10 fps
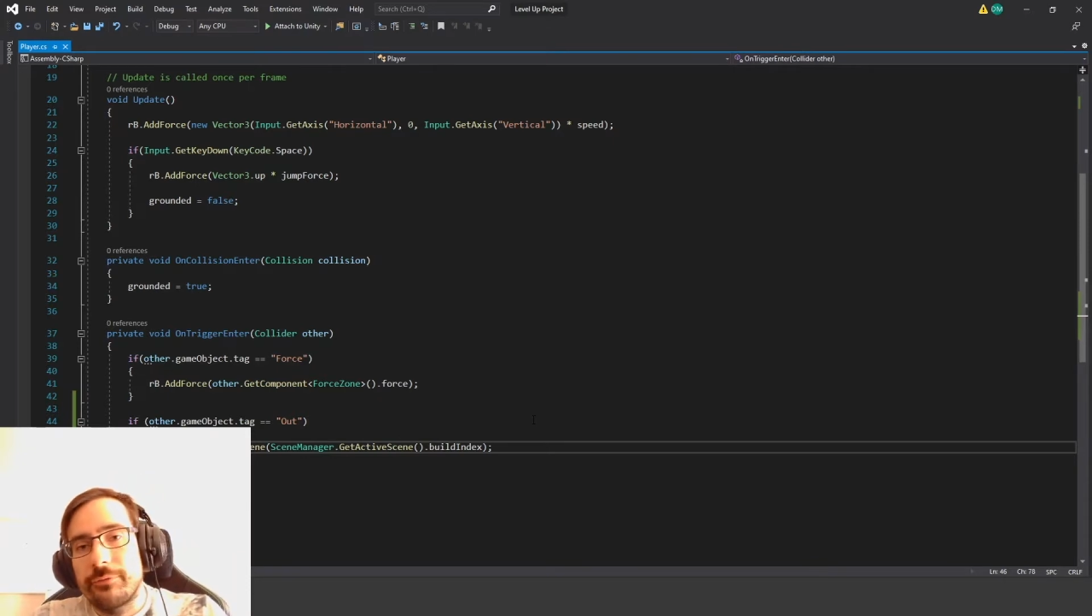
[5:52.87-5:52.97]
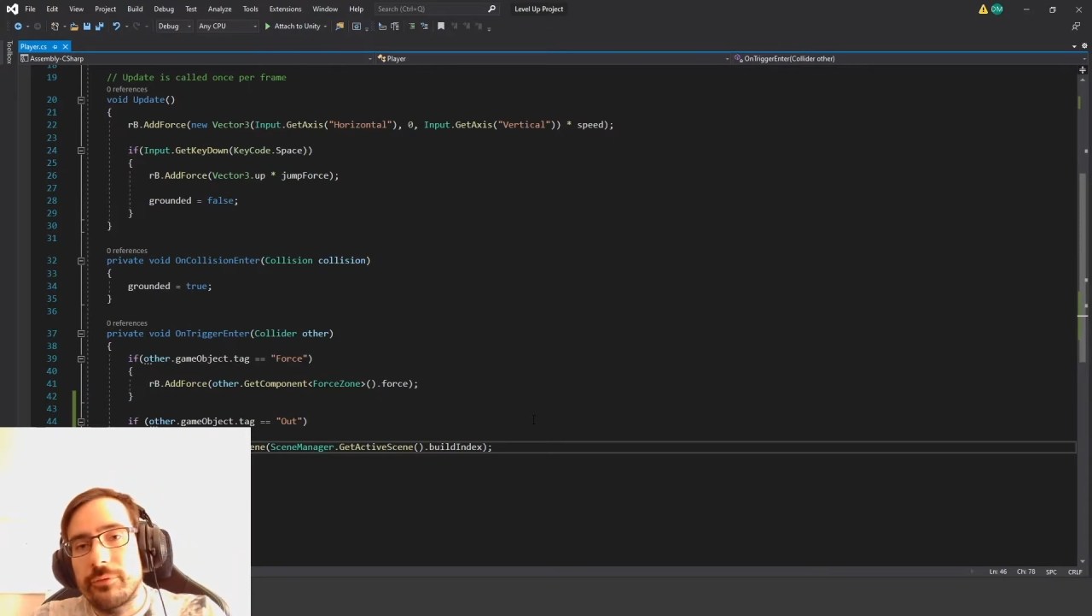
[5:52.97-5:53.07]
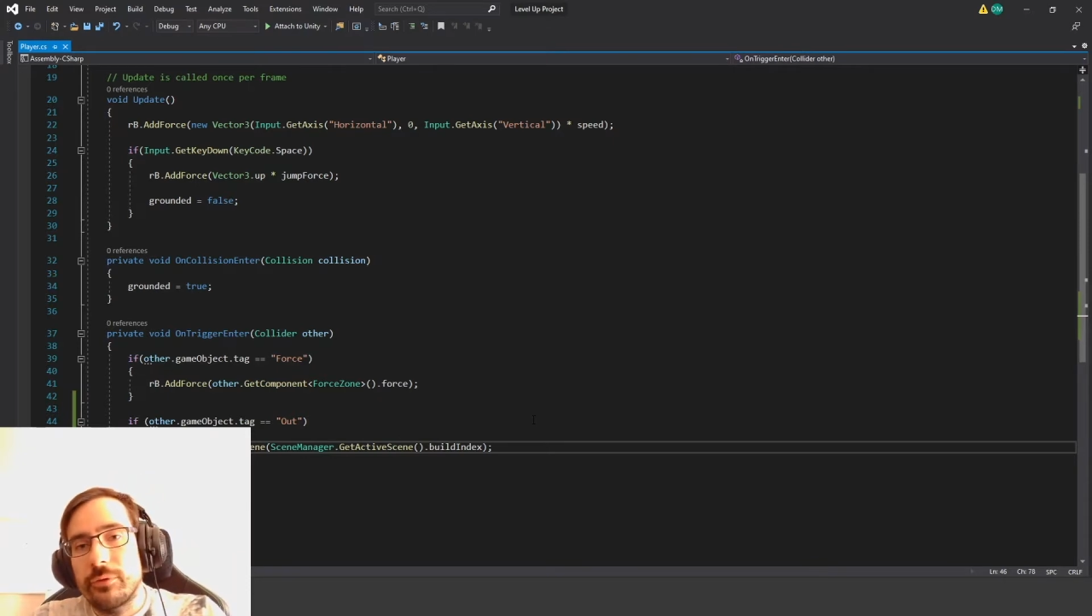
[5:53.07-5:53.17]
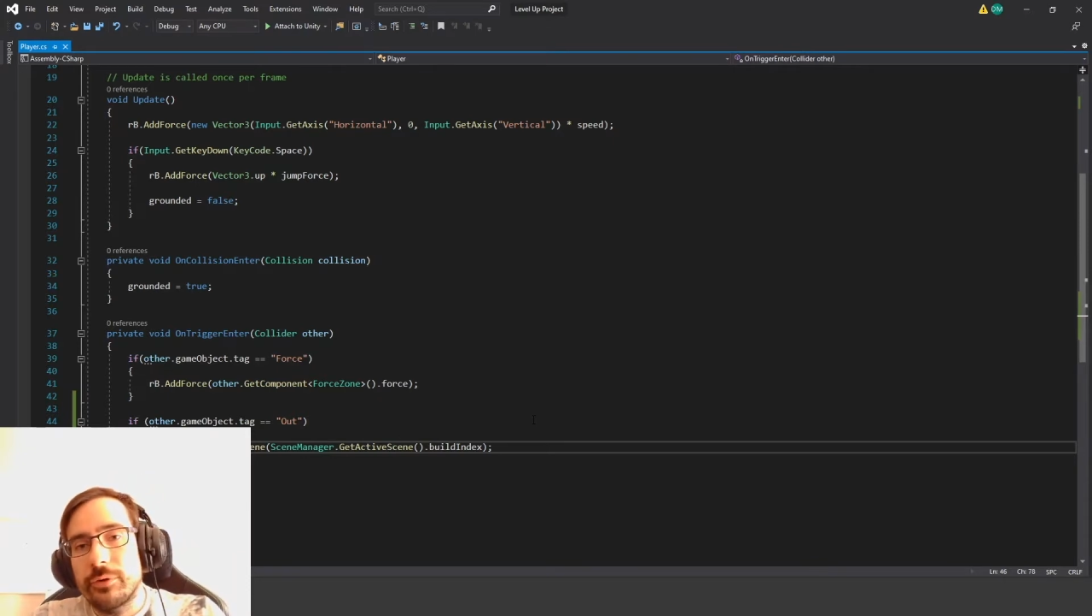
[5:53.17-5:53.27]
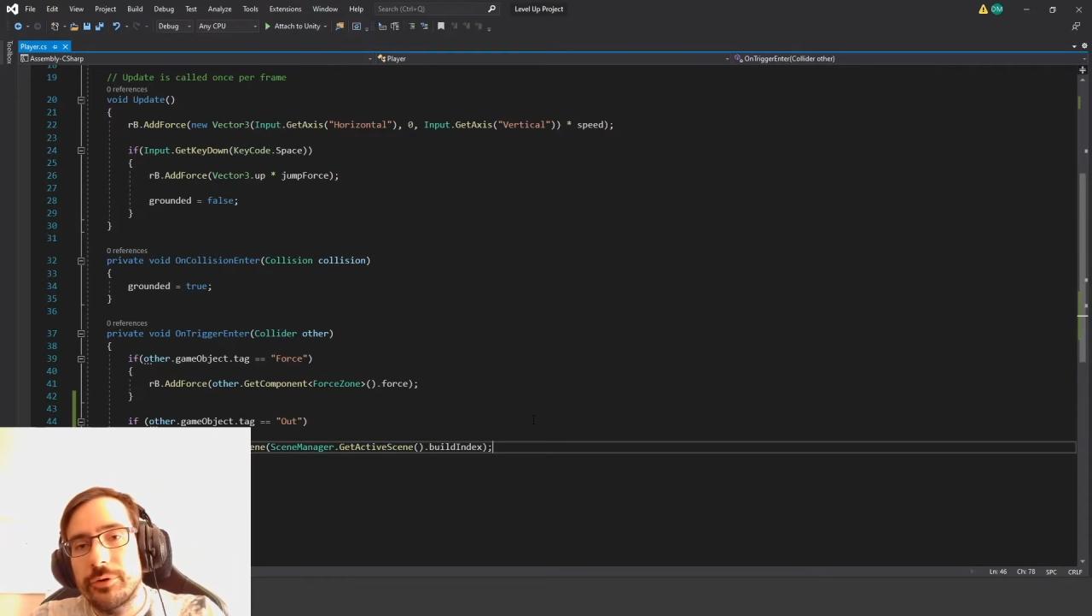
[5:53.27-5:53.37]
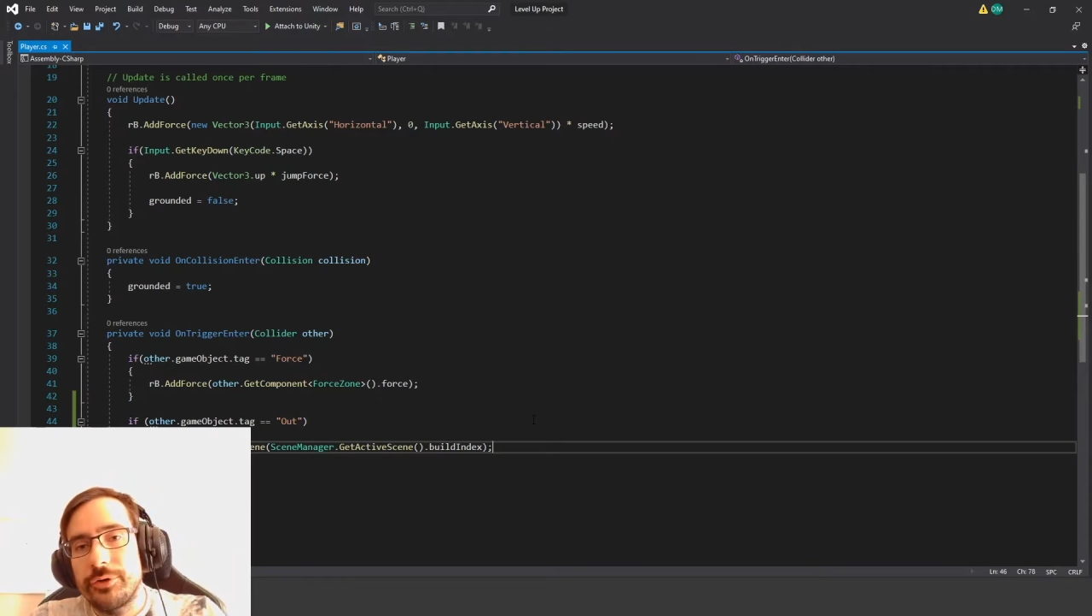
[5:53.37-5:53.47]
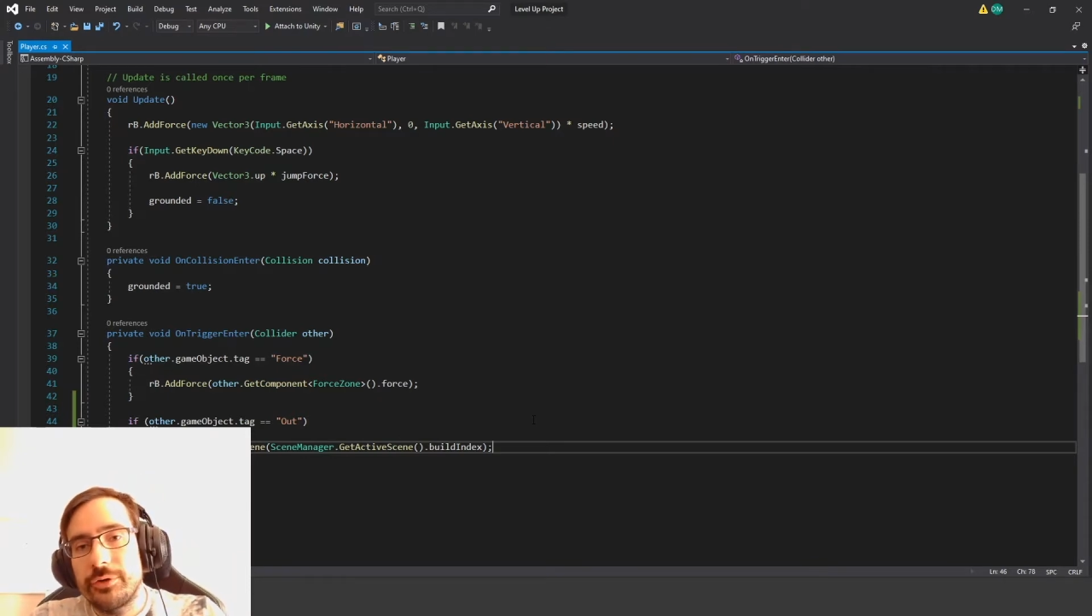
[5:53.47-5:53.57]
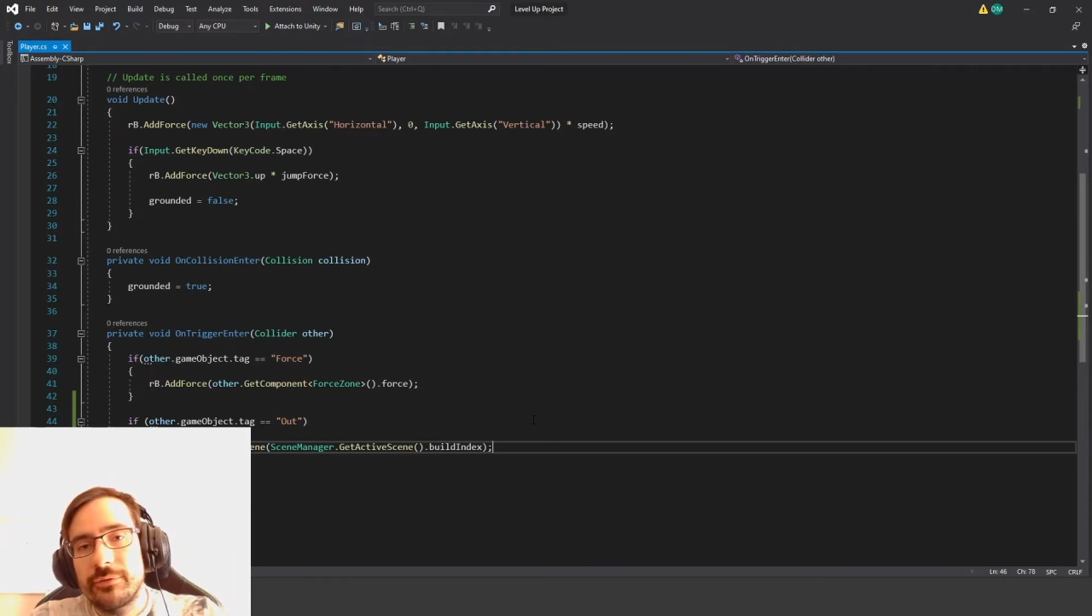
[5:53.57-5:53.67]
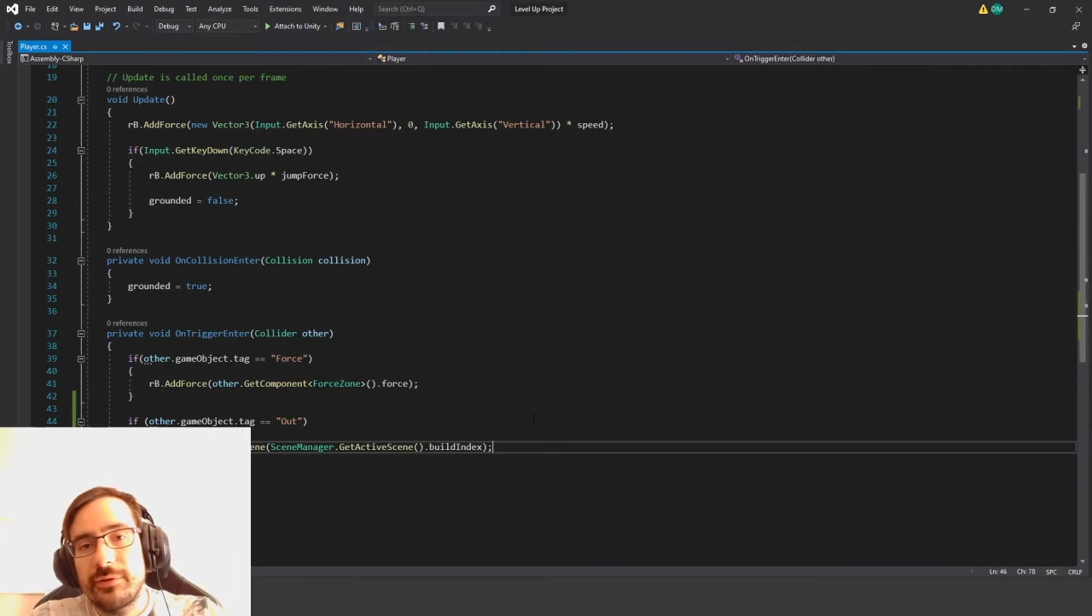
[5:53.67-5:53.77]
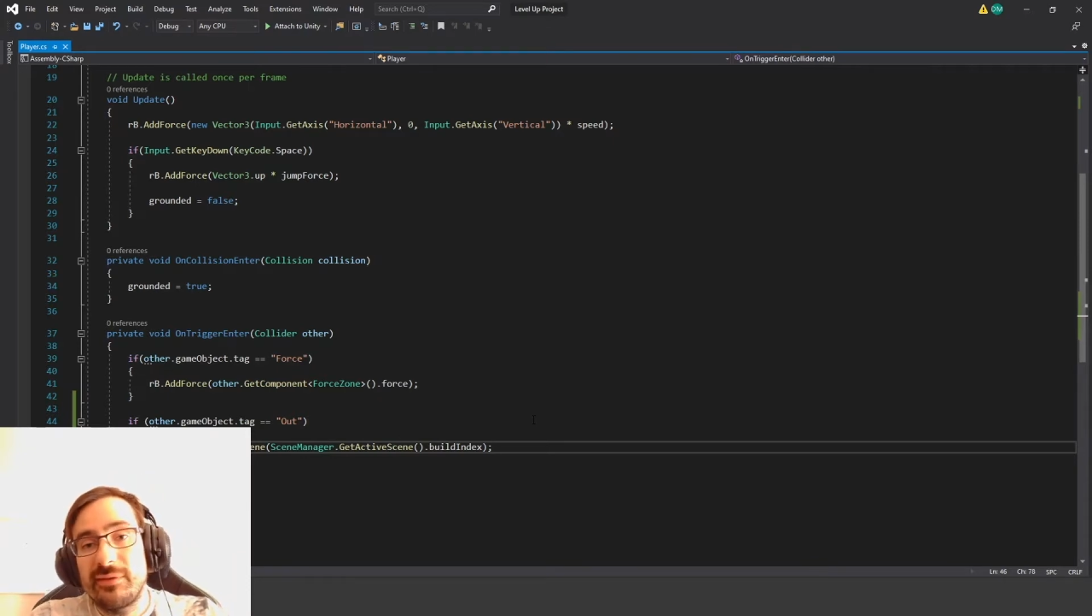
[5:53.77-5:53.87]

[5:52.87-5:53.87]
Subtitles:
for Unity